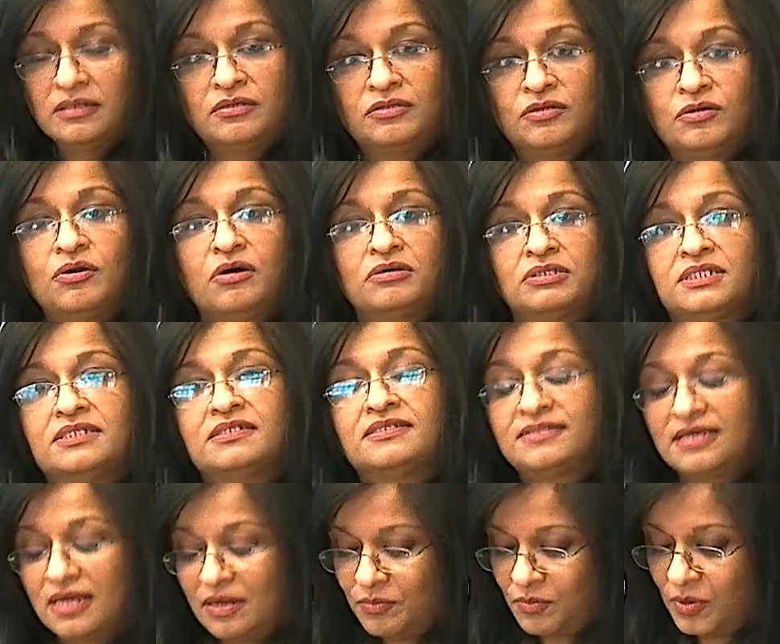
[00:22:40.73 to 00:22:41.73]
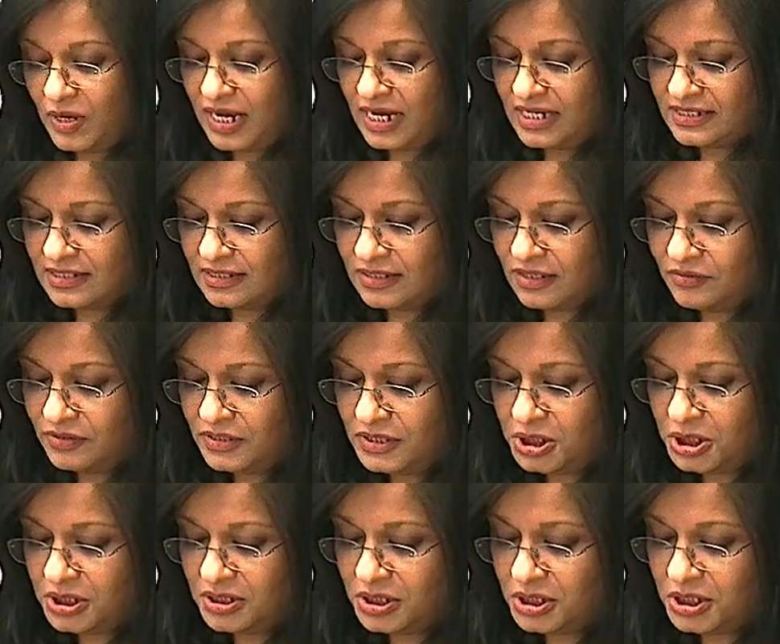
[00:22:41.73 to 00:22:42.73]
though not in the same way as in the
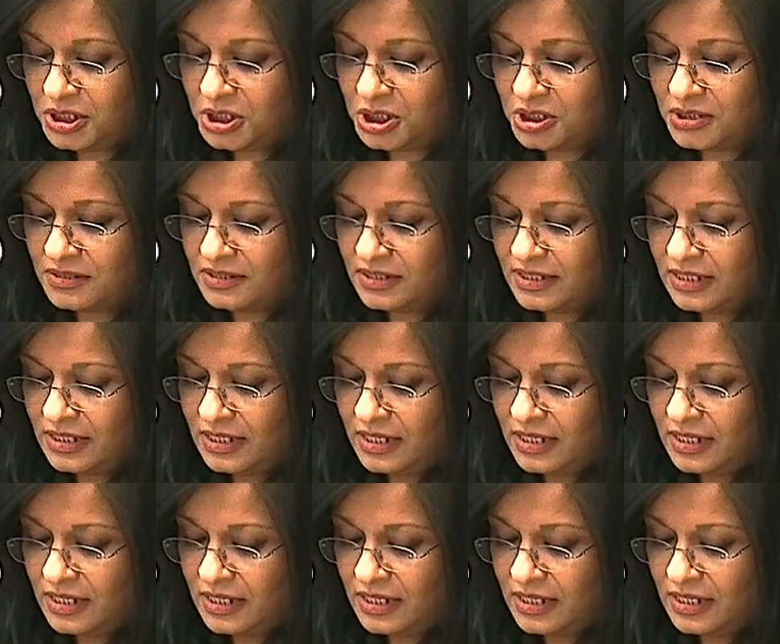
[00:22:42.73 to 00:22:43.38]
Christian tradition,